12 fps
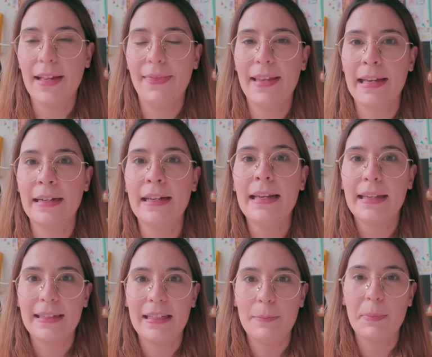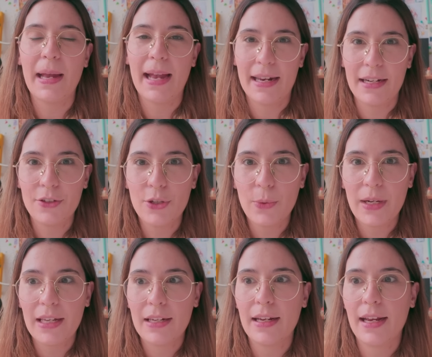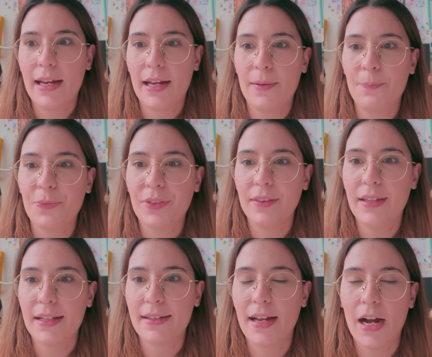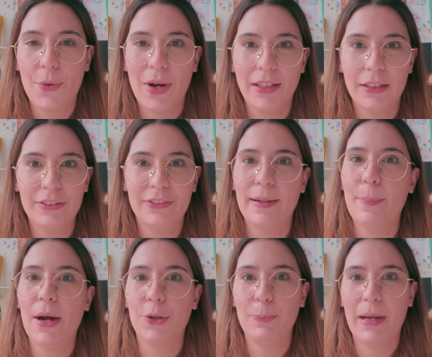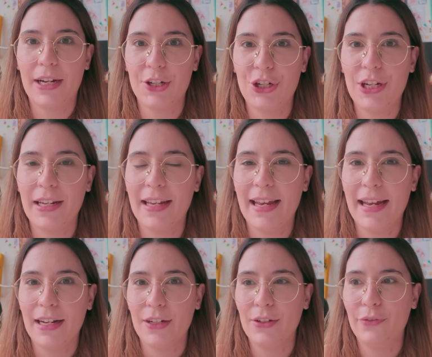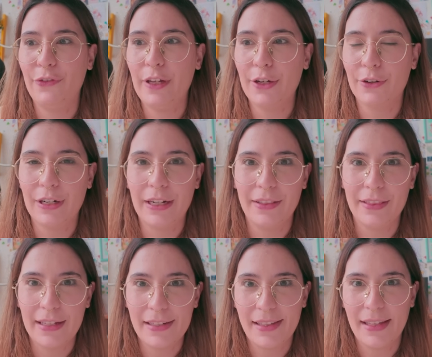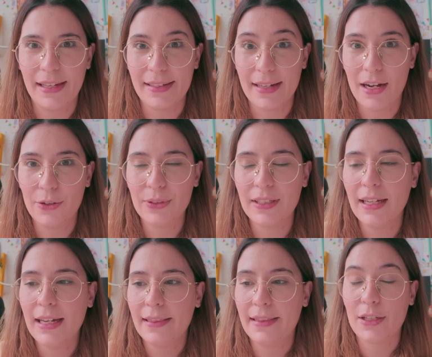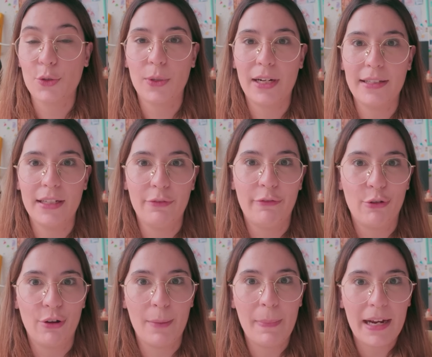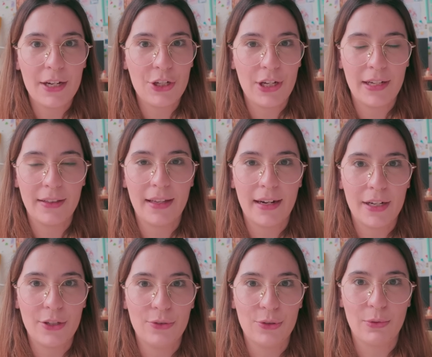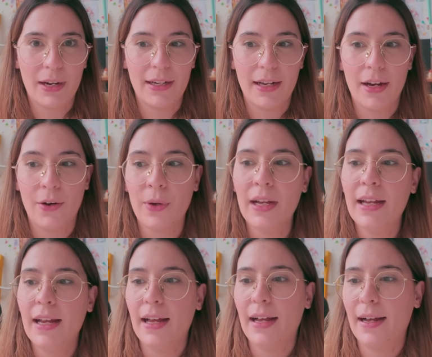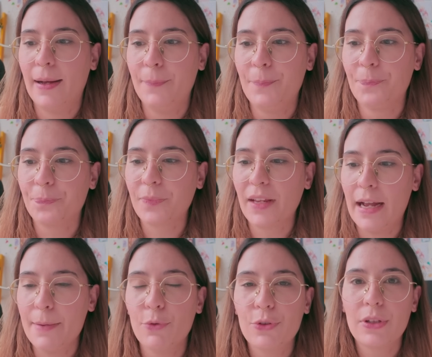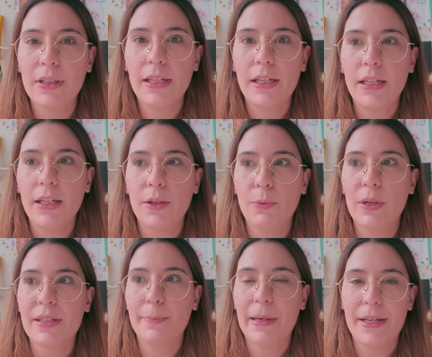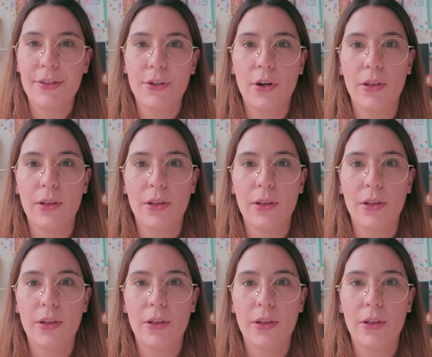and then keep adding to it. And that's how I love about packaging and figuring these things out. That's what I did for the packaging that I use right now. I mostly was based